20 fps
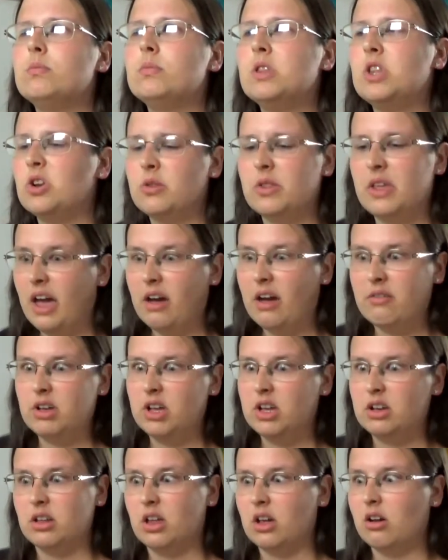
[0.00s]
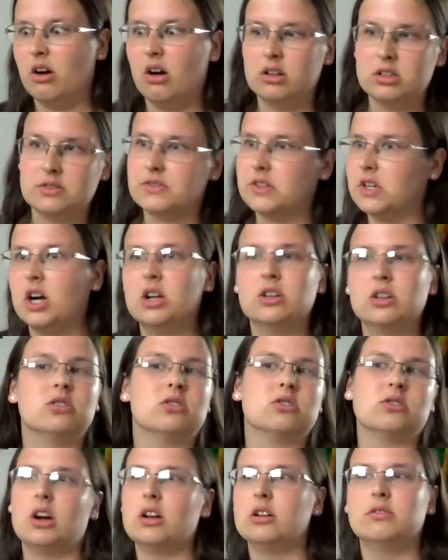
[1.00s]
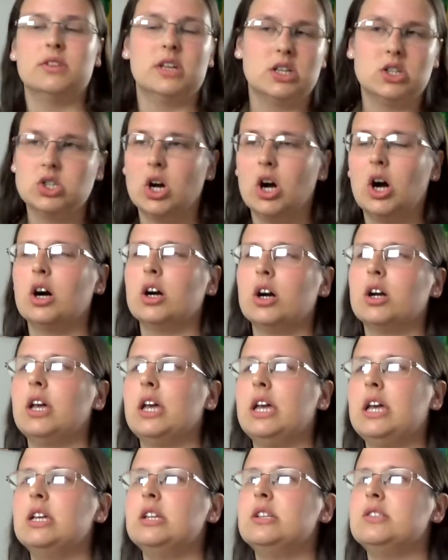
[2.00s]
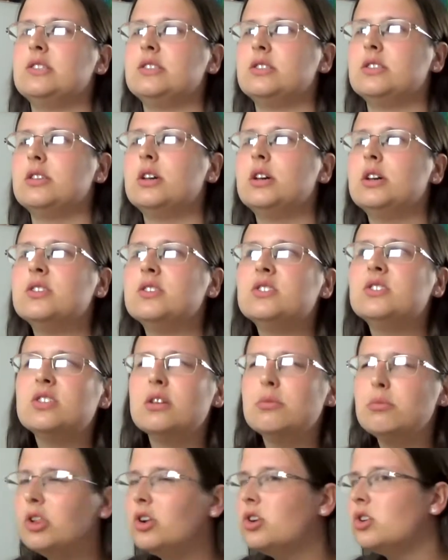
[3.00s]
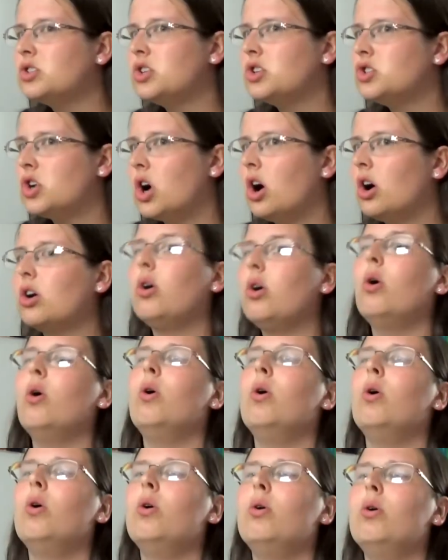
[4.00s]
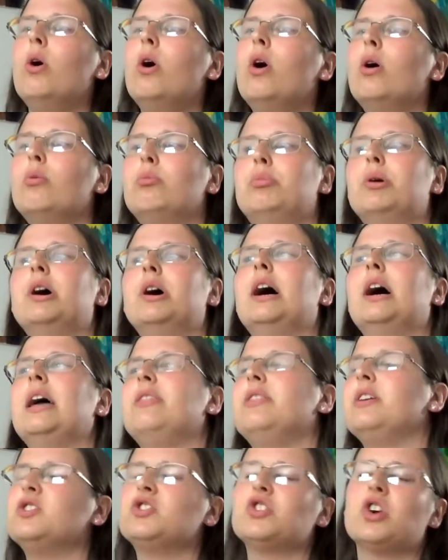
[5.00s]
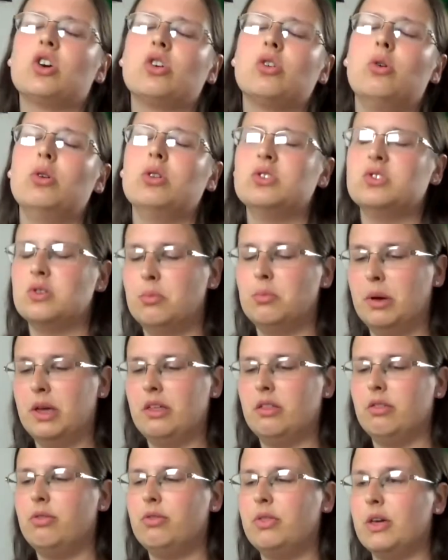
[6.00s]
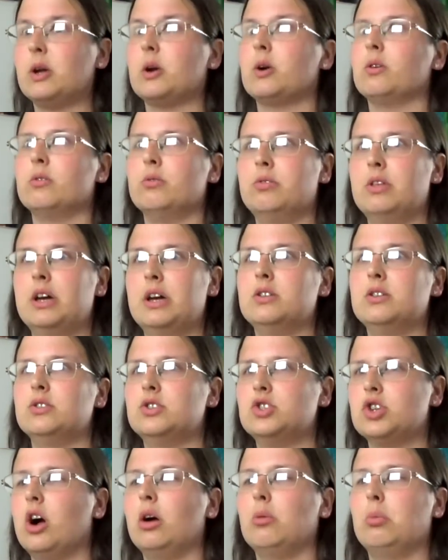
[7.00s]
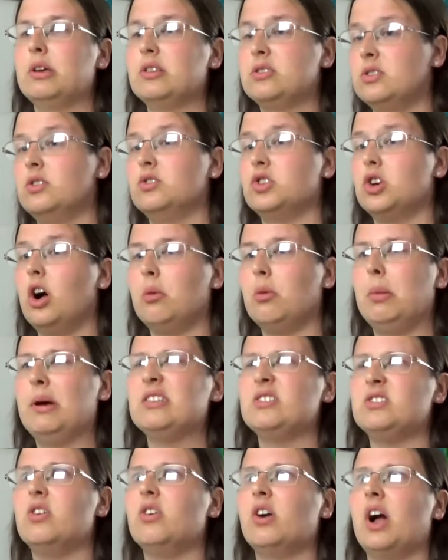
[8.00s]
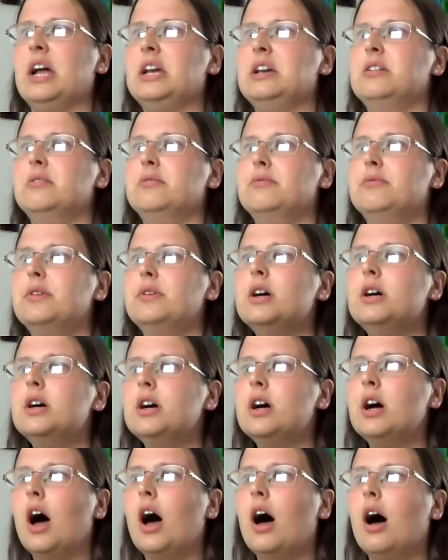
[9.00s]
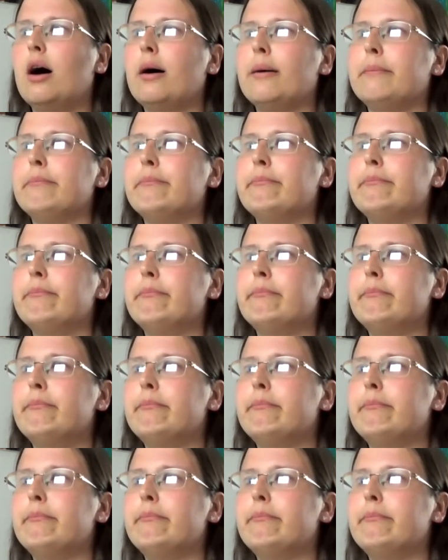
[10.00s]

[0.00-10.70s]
you know, they have it in like all different colors, kind of like chalk. It's similar to charcoal, but I think charcoal is a bit thicker than chalk pastel. Chalk pastel kind of um,